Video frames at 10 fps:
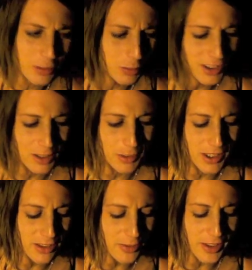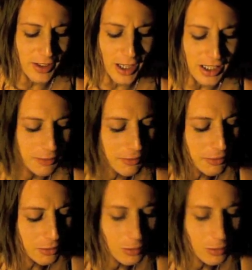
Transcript: brings up another thing that I didn't